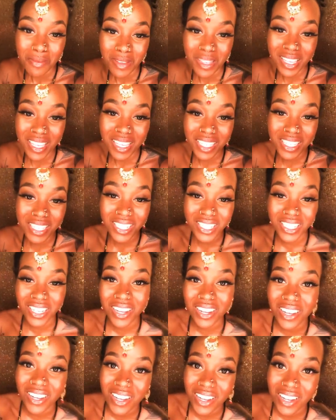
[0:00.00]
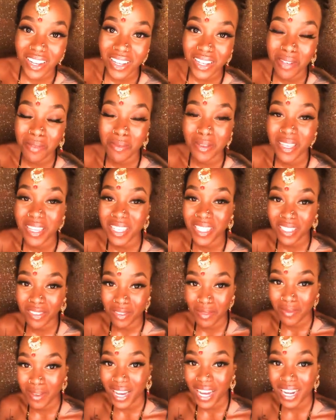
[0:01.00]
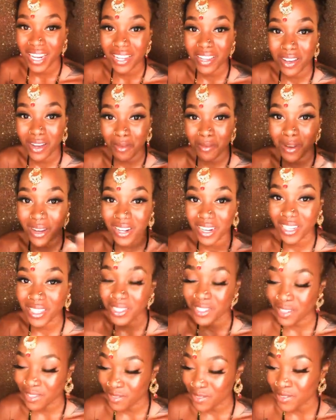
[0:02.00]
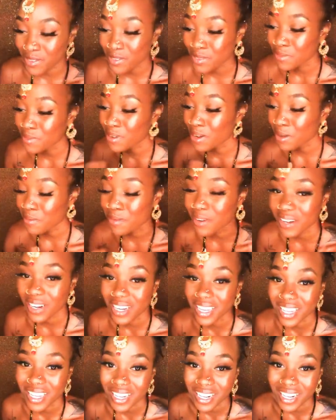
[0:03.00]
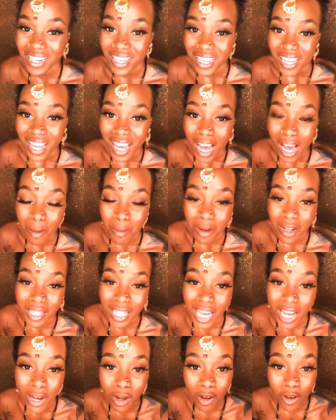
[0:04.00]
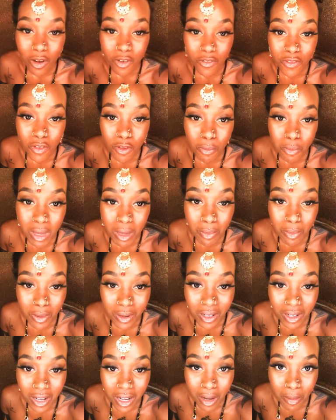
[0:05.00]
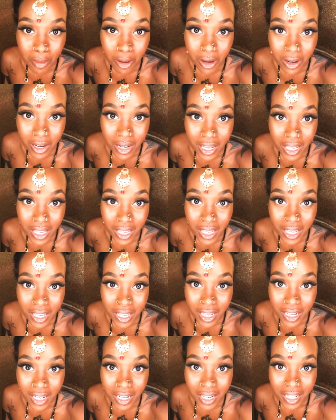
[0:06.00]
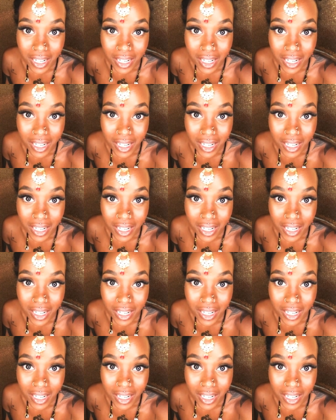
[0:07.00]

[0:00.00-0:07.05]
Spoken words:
Peace, Sean. Peace, everybody. Come on into the room. Come on in. I'm gonna allow a few people to come on in.